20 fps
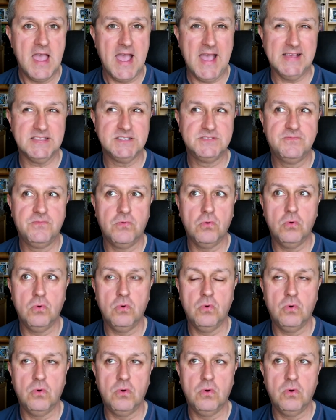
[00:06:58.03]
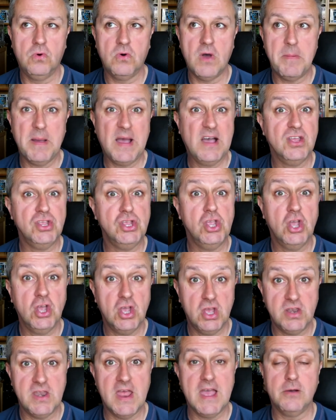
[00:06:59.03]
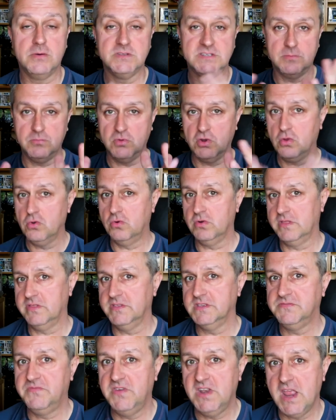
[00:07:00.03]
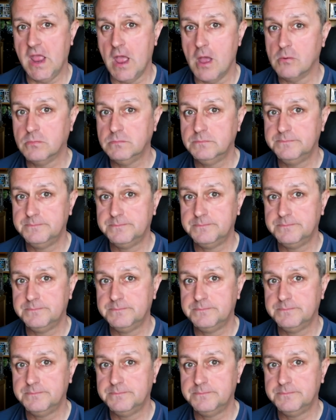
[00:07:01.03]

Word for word: has for about a year now as I'm recording this video.